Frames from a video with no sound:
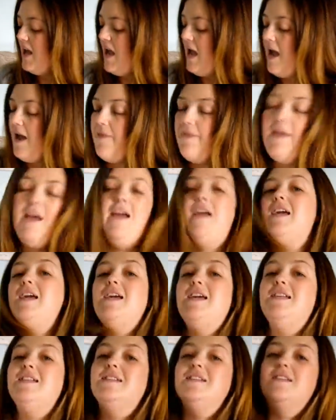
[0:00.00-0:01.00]
and that
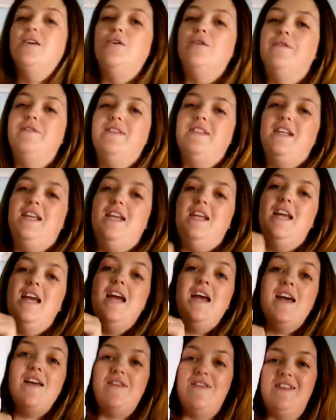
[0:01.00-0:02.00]
is obviously
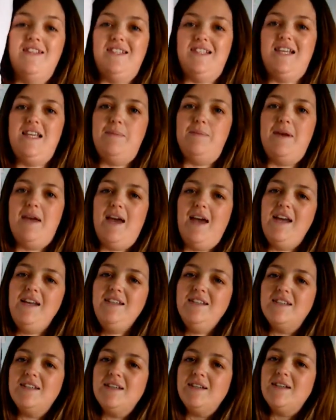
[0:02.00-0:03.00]
the Sleepyhead.
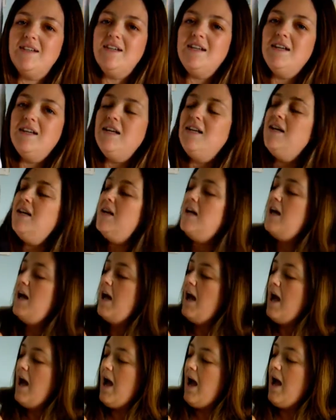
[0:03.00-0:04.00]

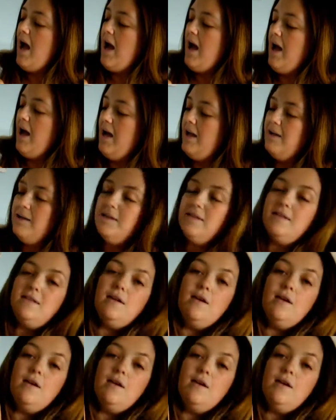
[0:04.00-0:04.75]
And